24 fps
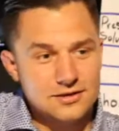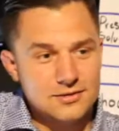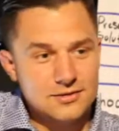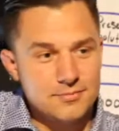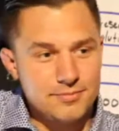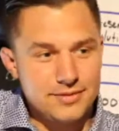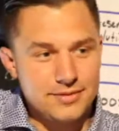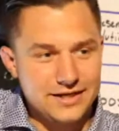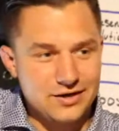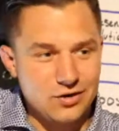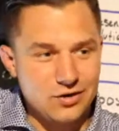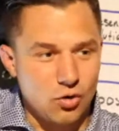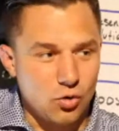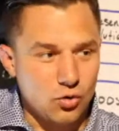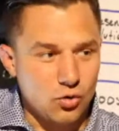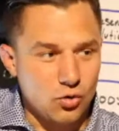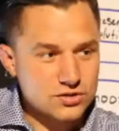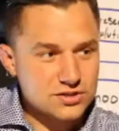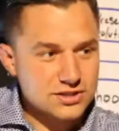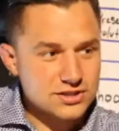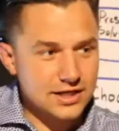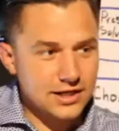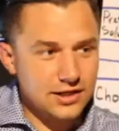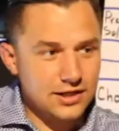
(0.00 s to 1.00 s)
Being a
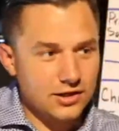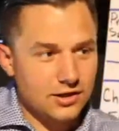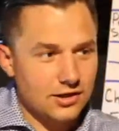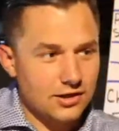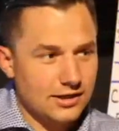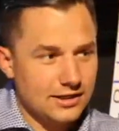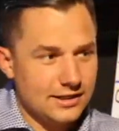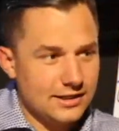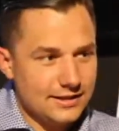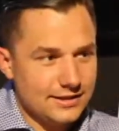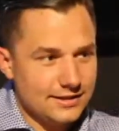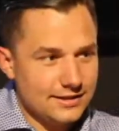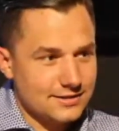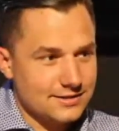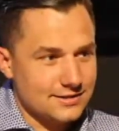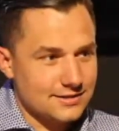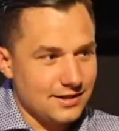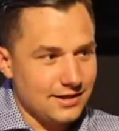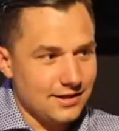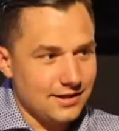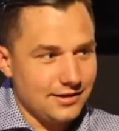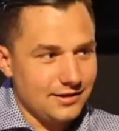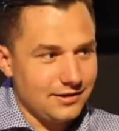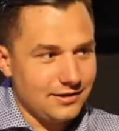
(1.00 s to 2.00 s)
wholesaler is
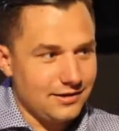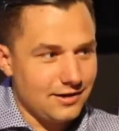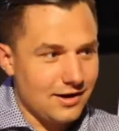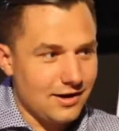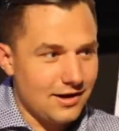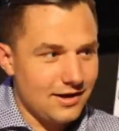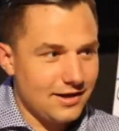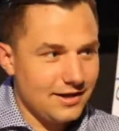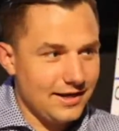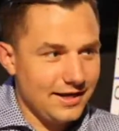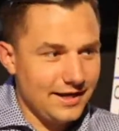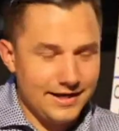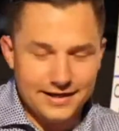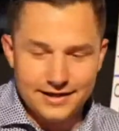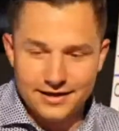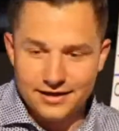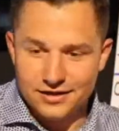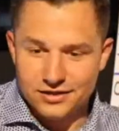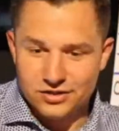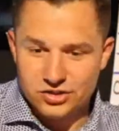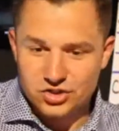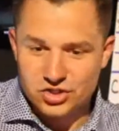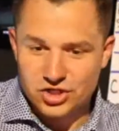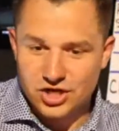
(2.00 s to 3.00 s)
not
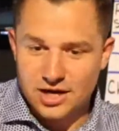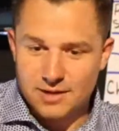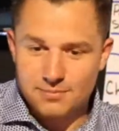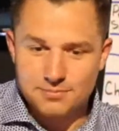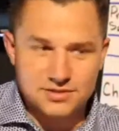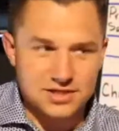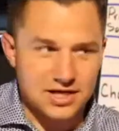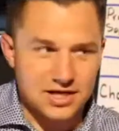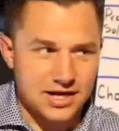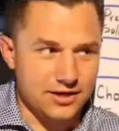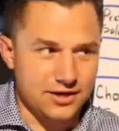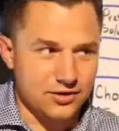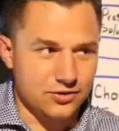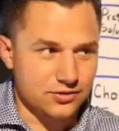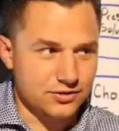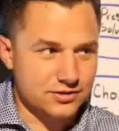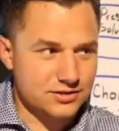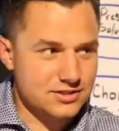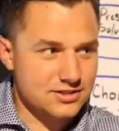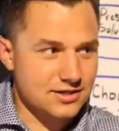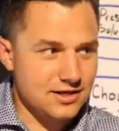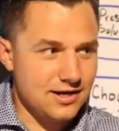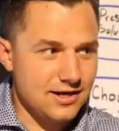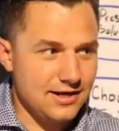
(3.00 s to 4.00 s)
a job title. It's
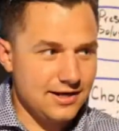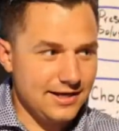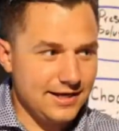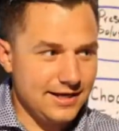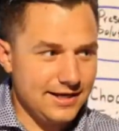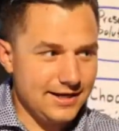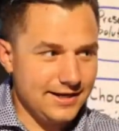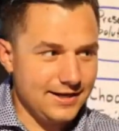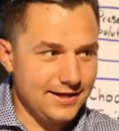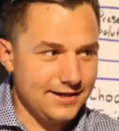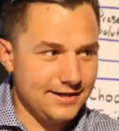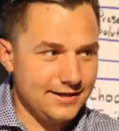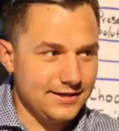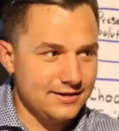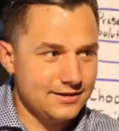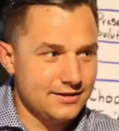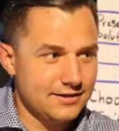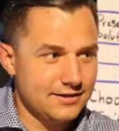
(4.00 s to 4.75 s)
not a